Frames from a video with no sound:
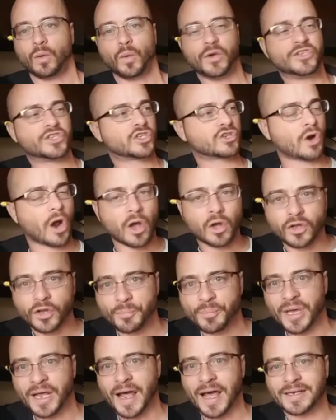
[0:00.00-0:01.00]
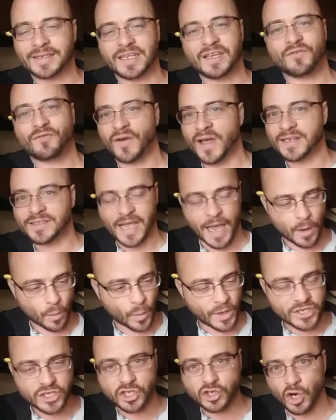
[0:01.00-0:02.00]
We struggled a bit on defense
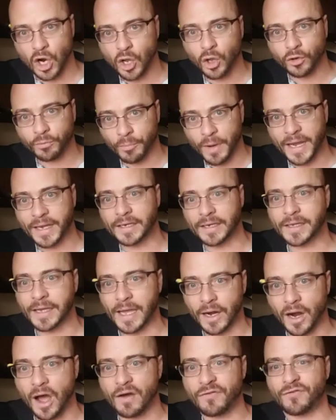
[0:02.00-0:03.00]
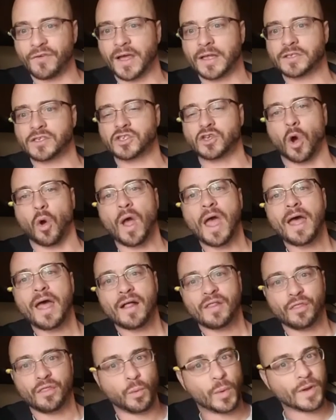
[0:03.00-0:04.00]
and we struggled mightily on offense. So
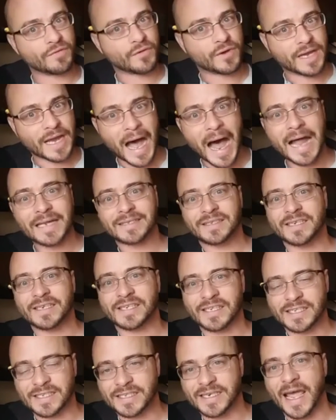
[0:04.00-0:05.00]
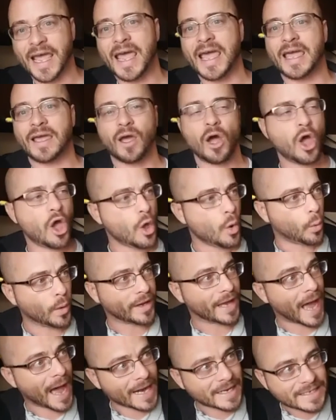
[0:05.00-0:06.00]
we've got to stay
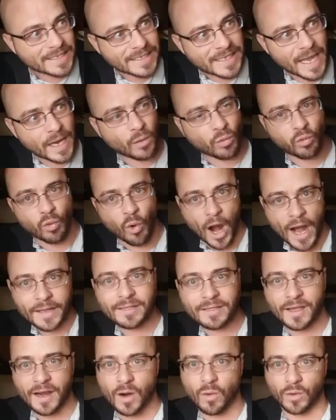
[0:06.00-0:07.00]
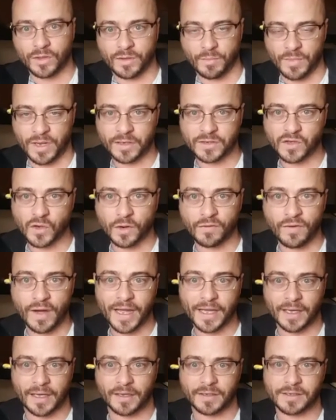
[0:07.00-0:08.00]
right there with the Minnesota
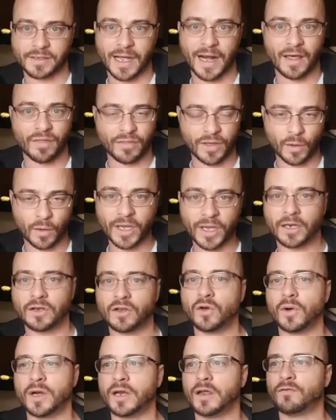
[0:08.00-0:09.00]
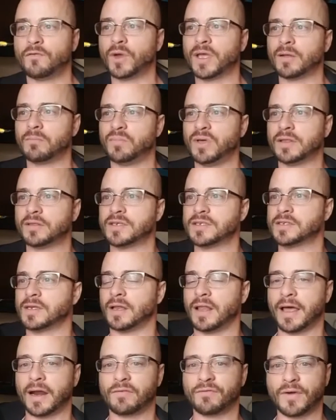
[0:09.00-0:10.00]
Vikings. And I think we can do it if we can beat this
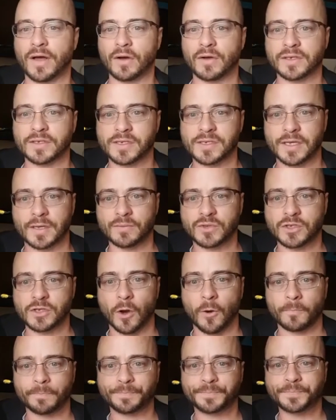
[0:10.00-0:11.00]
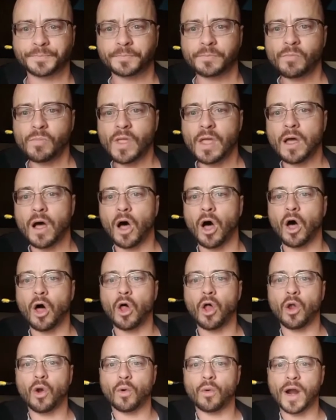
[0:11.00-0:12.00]
Atlanta Falcons team. So,
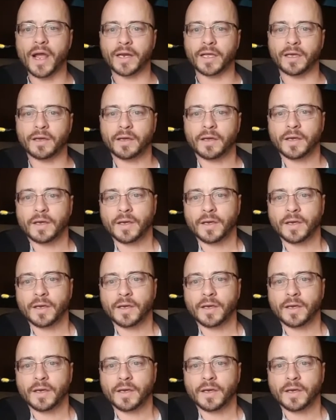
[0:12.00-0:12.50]
alrighty.